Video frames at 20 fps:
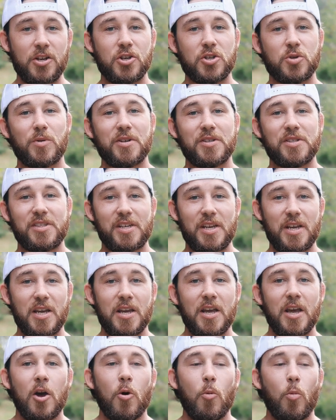you just wanna
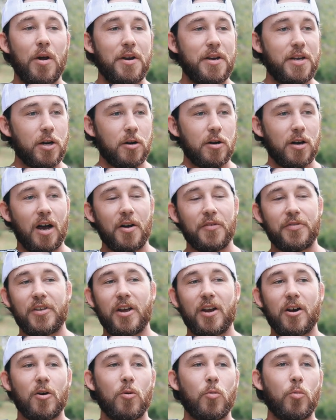see what deer are out
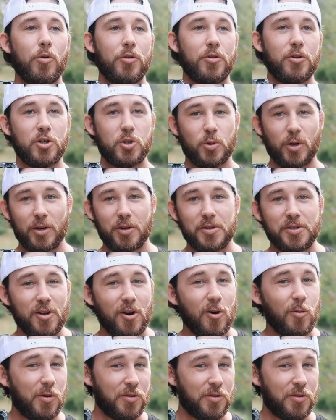there, where their trails are,